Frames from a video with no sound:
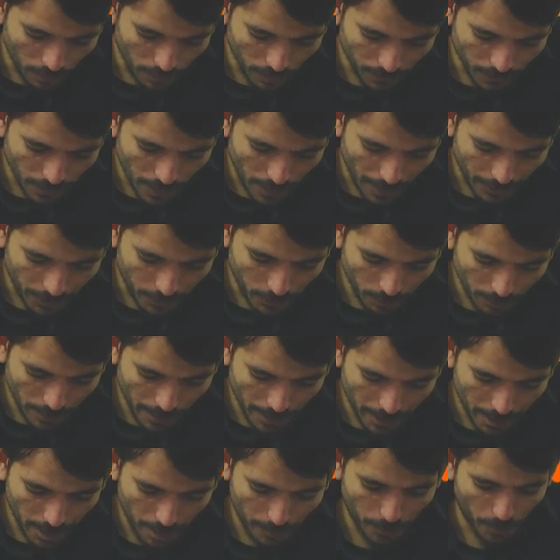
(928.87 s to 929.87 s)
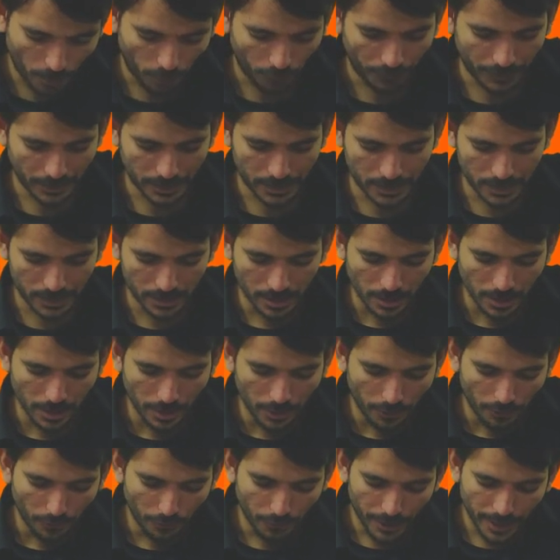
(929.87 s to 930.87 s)
out of the accumulated profits
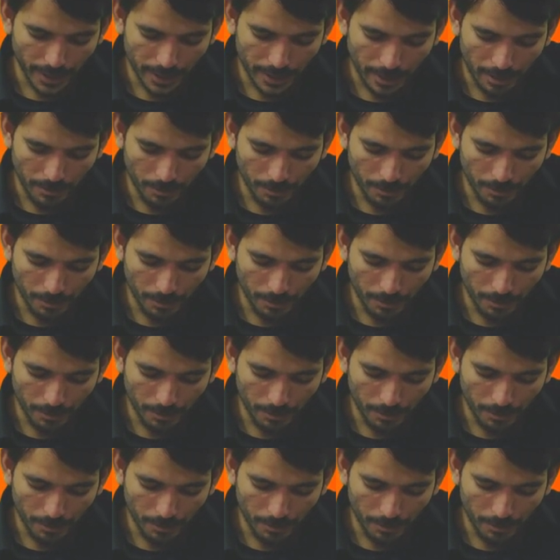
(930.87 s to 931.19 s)
where a